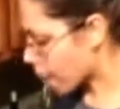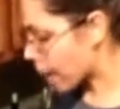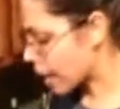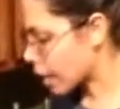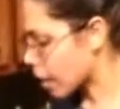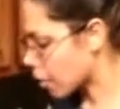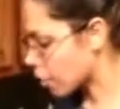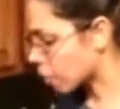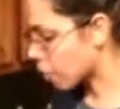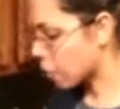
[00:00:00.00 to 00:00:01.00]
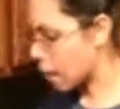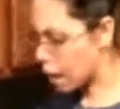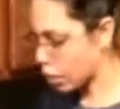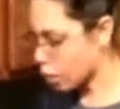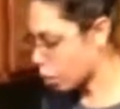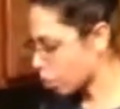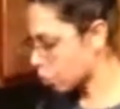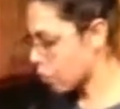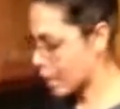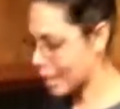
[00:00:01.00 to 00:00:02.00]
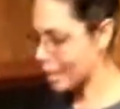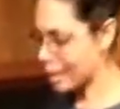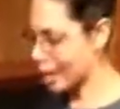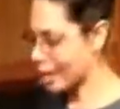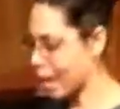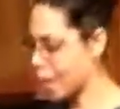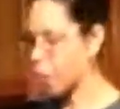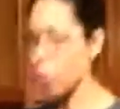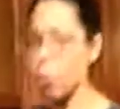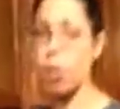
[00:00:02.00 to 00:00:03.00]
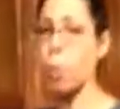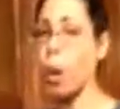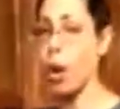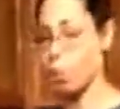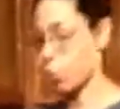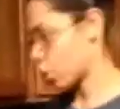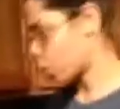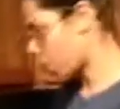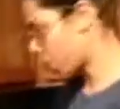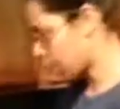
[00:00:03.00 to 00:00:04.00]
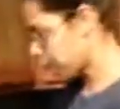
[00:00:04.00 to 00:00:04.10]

any of the poblanos or anything like that, you're more than welcome to.